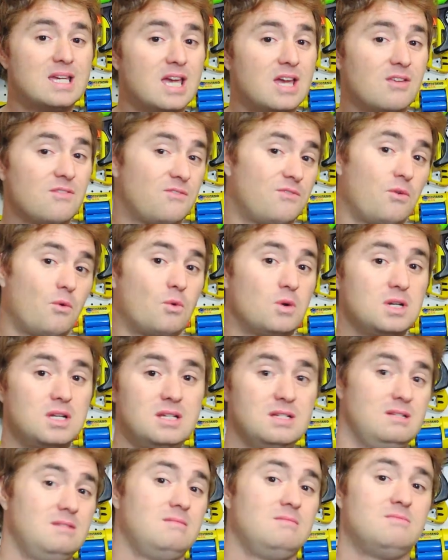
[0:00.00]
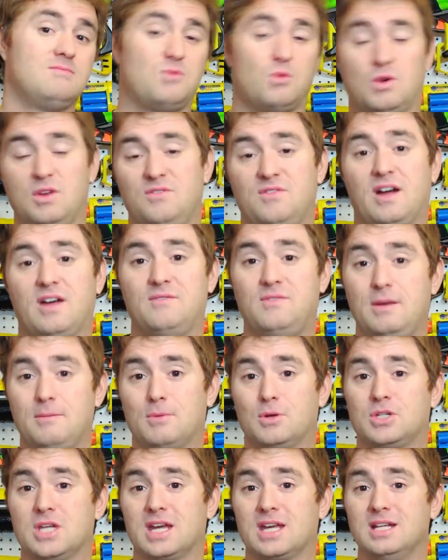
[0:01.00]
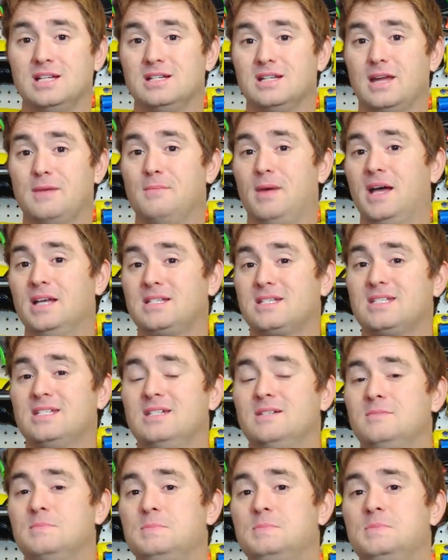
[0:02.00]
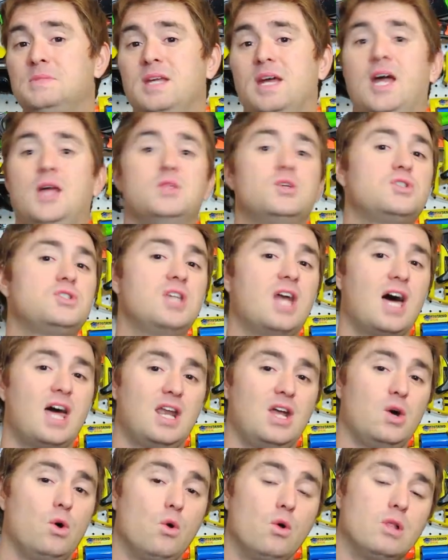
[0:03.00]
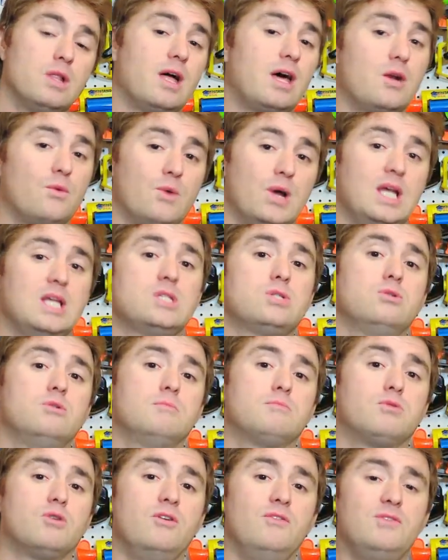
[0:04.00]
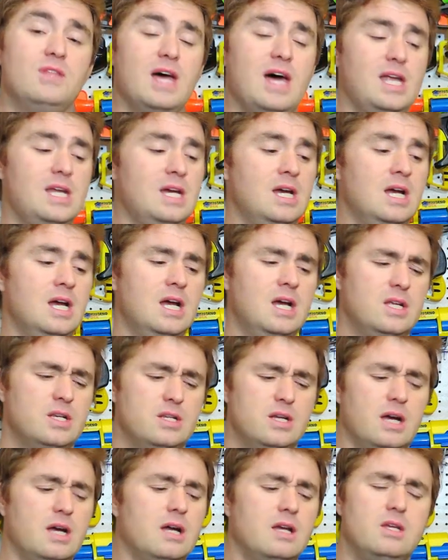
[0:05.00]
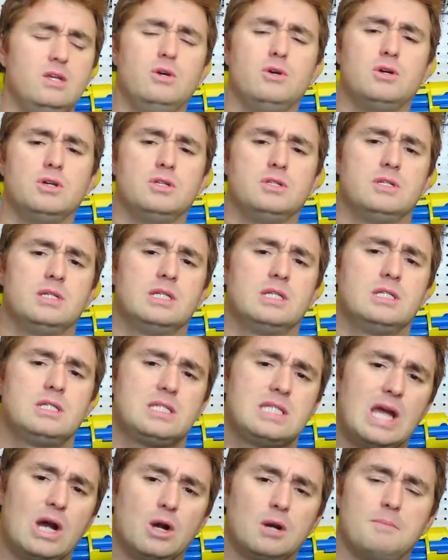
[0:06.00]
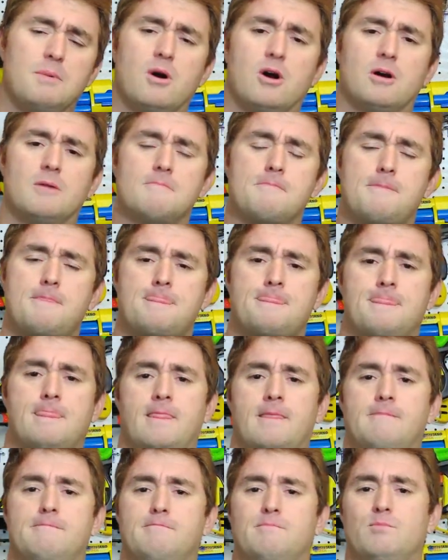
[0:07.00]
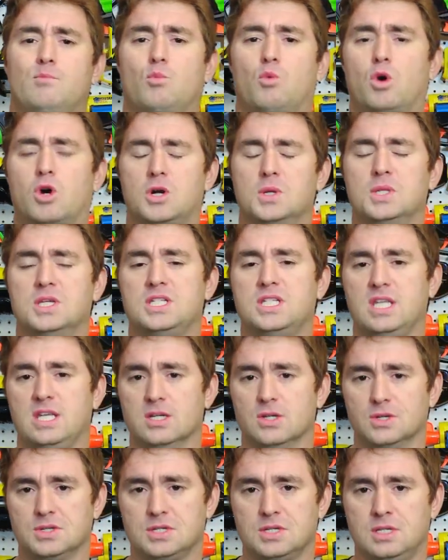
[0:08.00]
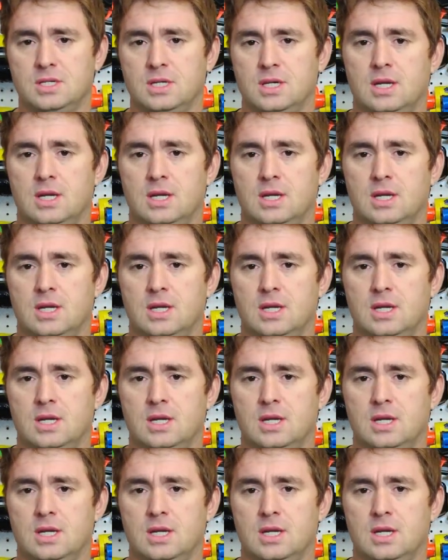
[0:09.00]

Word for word: get 40, 45 feet per second at best, and there's not a whole lot of ways to improve that. You can tear it apart, work on the seals,